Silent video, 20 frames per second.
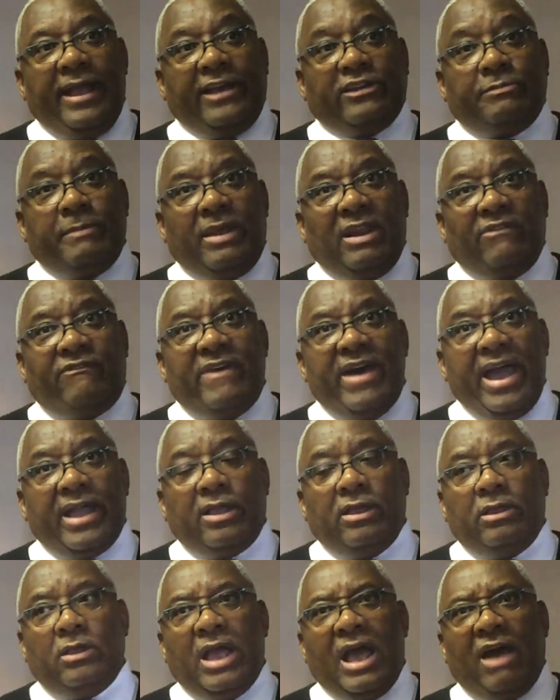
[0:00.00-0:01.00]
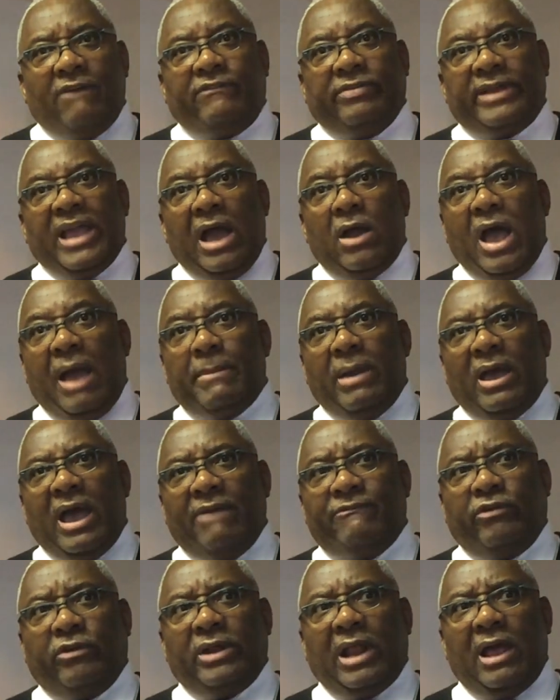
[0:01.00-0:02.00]
As a matter of fact, I forgot how
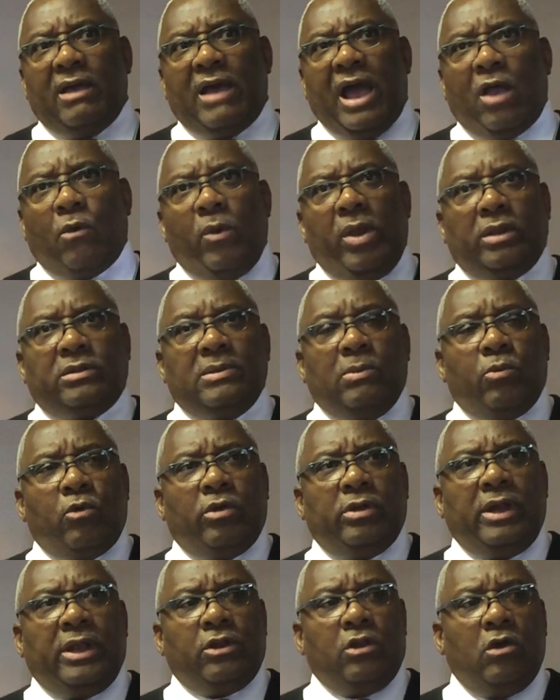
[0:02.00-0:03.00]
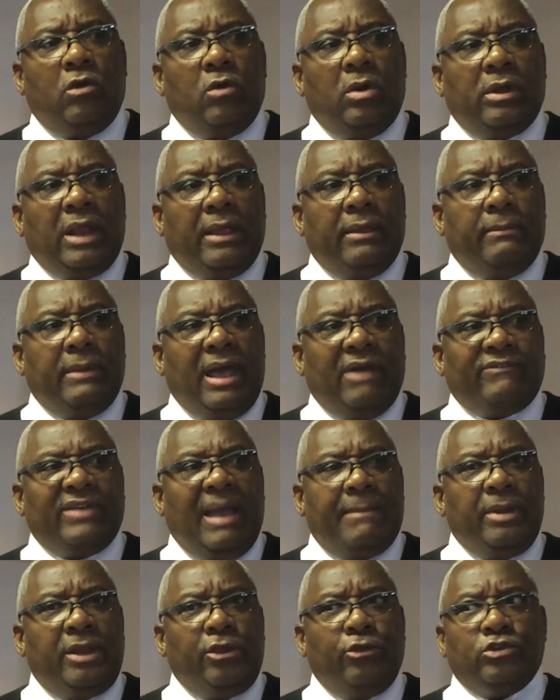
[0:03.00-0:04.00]
many. I read somewhere later on what I
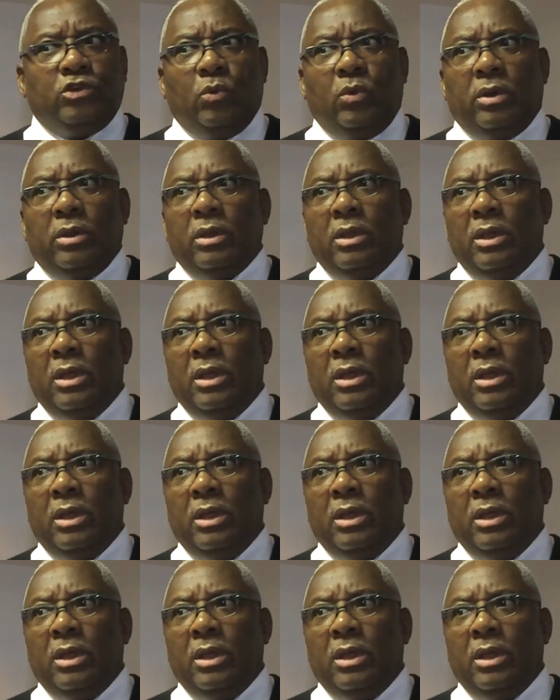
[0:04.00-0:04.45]
forgot how many years old.